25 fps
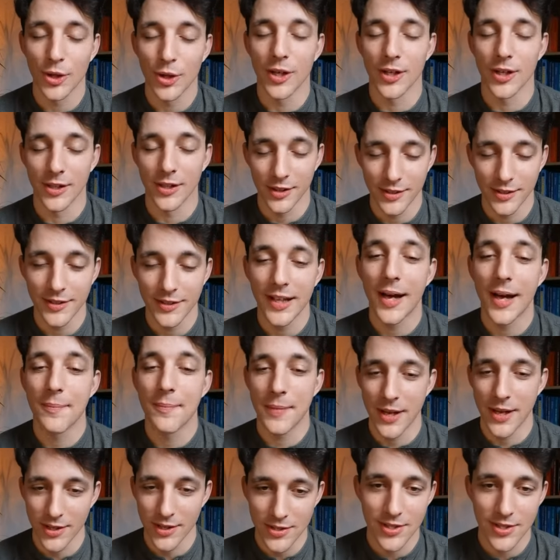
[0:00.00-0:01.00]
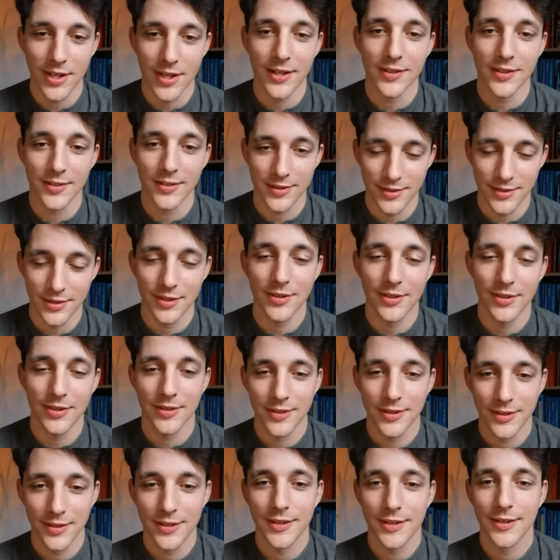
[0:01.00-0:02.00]
But with the ketchup, you show
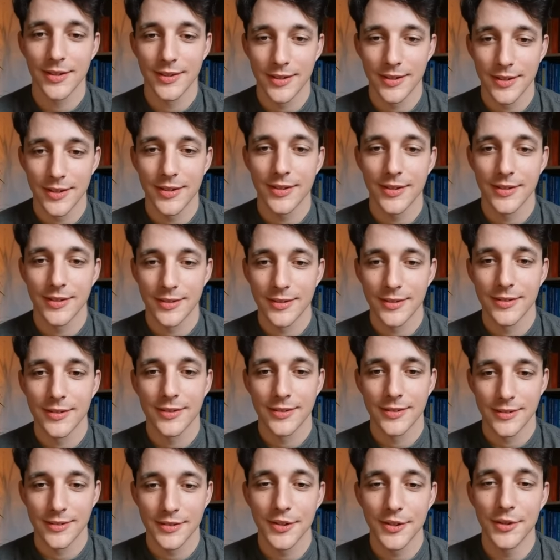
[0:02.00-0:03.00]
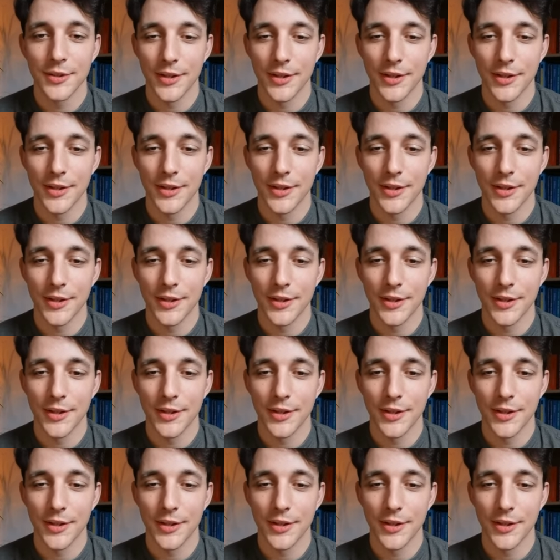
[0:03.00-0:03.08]
that the, he just